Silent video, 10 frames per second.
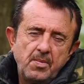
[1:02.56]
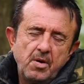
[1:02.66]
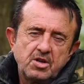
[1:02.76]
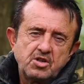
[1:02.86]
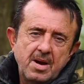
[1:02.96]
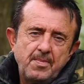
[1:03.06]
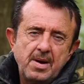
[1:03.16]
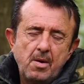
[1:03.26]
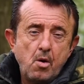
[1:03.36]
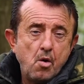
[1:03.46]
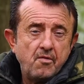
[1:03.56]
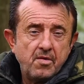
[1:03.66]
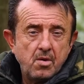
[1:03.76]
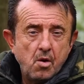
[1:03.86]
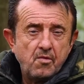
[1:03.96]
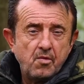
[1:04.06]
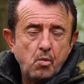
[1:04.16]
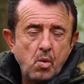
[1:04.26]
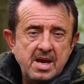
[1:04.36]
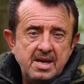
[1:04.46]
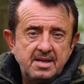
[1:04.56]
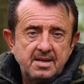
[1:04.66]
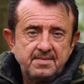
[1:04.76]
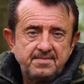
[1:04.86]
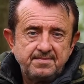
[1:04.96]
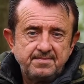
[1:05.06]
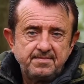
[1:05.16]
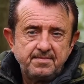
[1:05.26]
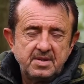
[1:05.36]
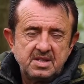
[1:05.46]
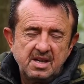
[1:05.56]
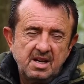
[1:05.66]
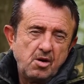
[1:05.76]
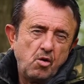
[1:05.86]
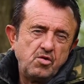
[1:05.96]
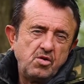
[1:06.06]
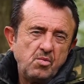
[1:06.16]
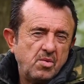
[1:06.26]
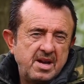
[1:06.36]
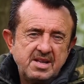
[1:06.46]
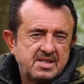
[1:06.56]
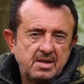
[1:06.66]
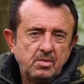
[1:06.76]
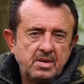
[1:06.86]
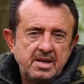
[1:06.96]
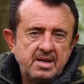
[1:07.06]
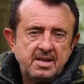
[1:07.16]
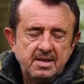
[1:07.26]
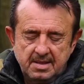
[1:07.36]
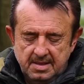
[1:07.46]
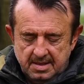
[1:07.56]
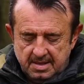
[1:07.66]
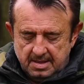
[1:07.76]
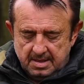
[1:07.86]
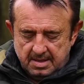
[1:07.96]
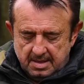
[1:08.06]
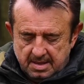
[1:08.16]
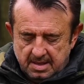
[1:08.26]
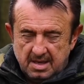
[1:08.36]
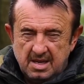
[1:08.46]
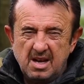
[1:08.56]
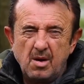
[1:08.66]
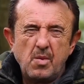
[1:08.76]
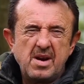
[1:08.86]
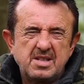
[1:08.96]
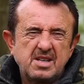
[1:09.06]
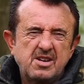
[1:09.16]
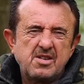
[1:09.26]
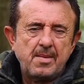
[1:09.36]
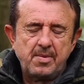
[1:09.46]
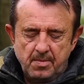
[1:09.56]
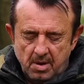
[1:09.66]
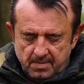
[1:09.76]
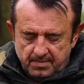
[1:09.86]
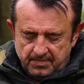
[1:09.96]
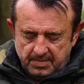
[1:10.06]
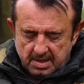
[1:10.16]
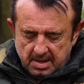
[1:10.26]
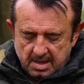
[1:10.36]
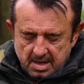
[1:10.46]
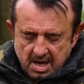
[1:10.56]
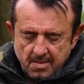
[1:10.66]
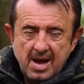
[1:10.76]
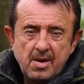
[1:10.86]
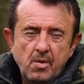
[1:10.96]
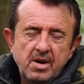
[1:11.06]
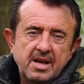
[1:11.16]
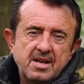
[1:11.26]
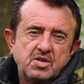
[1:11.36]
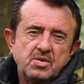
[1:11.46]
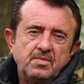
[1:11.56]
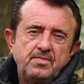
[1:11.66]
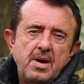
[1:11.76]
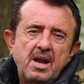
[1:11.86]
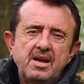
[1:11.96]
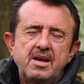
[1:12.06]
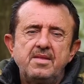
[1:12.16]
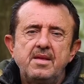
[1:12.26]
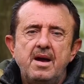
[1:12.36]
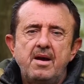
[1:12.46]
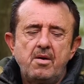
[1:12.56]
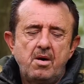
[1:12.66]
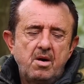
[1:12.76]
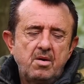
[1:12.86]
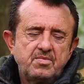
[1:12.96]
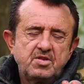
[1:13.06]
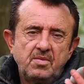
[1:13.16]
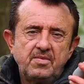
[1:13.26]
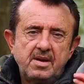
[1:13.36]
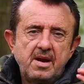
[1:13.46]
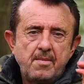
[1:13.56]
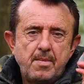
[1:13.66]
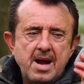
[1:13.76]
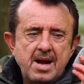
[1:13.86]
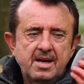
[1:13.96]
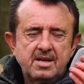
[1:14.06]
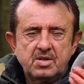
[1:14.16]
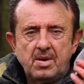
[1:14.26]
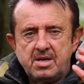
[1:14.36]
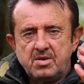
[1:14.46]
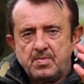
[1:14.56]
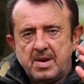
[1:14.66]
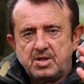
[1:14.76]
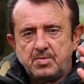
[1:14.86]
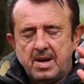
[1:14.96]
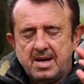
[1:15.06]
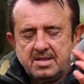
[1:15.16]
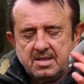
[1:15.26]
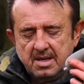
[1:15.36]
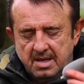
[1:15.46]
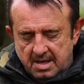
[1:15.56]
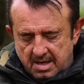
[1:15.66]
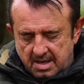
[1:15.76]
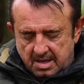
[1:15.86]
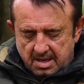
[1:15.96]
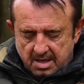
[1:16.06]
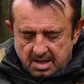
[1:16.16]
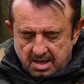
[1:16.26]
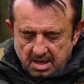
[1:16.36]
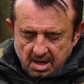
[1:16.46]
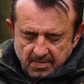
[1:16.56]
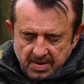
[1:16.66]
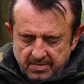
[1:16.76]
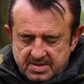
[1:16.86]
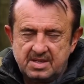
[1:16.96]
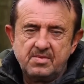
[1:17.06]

want to put a trap out over weed, particularly onion weed, silkweed, you know, where it's a crappy bottom, I might want to get some pellet in there or something in a bag, so I use mesh bags. And a lot of people